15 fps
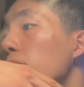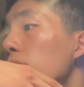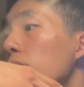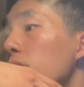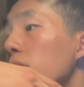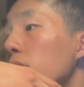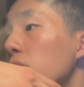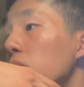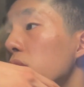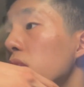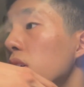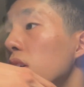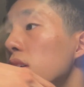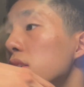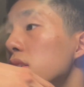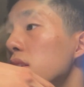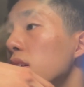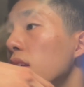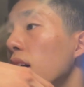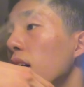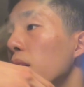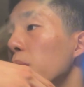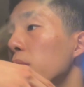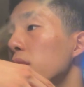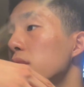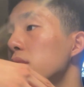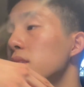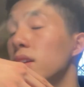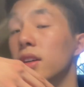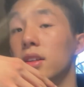Uh, U T Austin, I
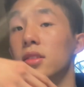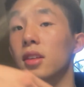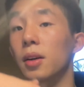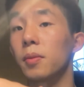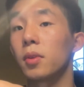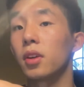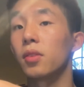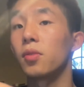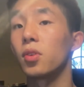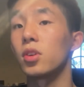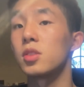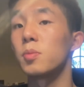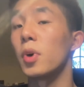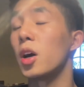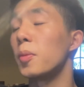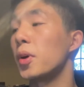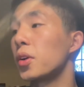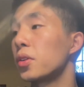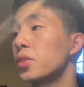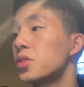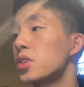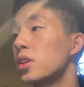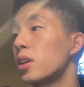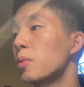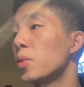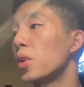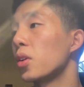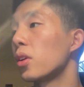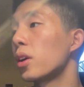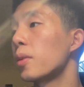was accepted for its biomedical engineering
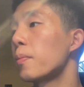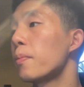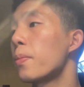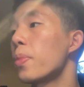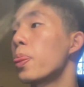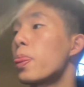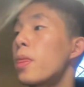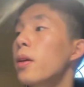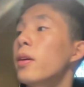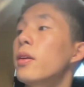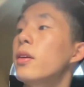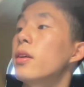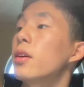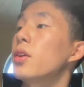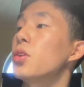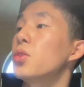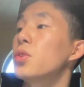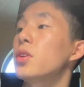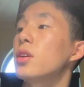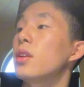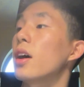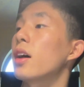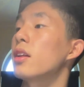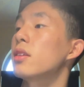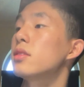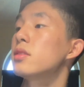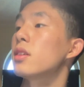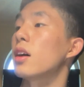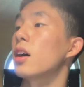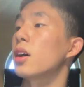program. U T
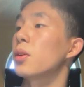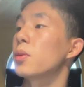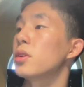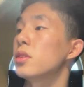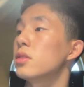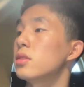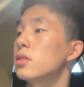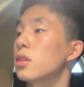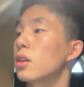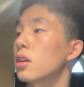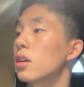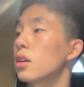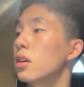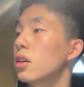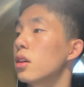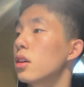Dallas, I was uh,